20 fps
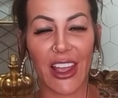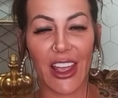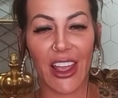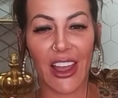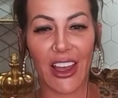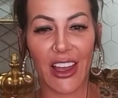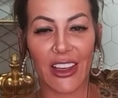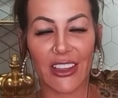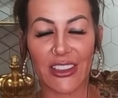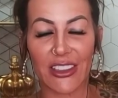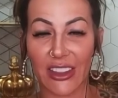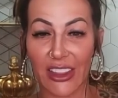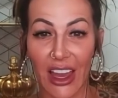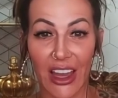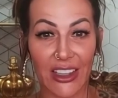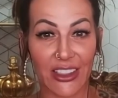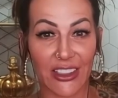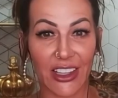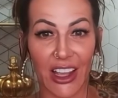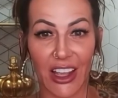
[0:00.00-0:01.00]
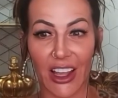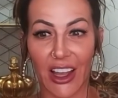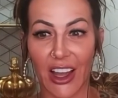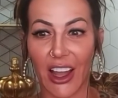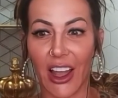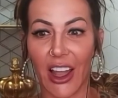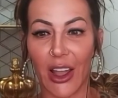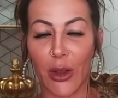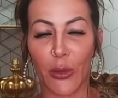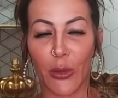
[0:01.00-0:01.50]
and that day
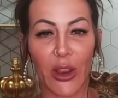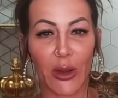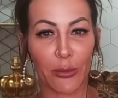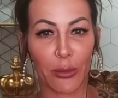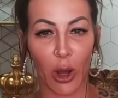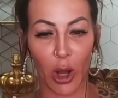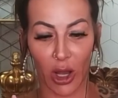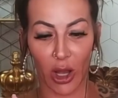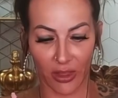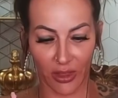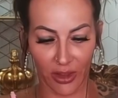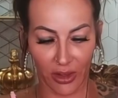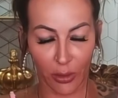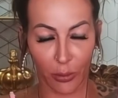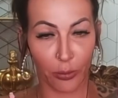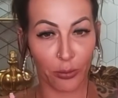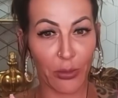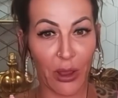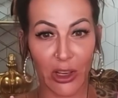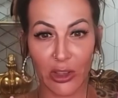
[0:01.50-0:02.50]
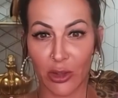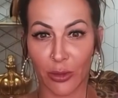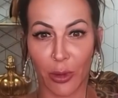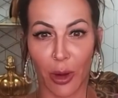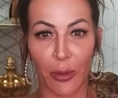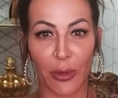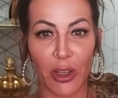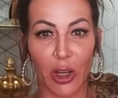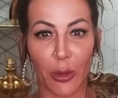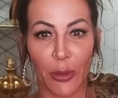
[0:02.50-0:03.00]
I went and bought the Patriot
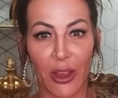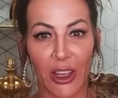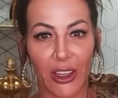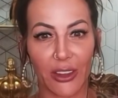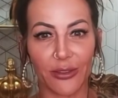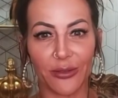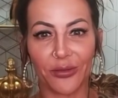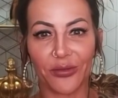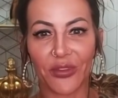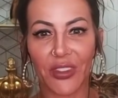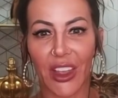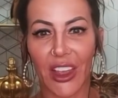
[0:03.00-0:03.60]
Barbie domain.